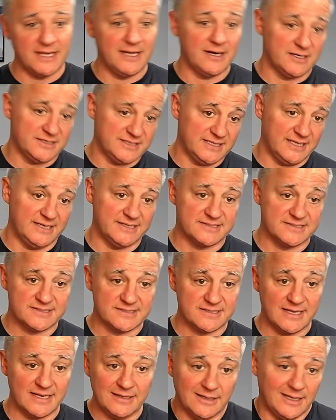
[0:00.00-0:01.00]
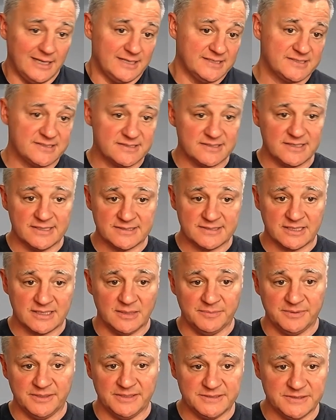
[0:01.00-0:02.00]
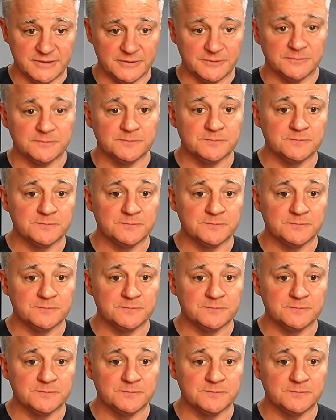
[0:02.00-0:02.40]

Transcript: and our tenants and us as a company too.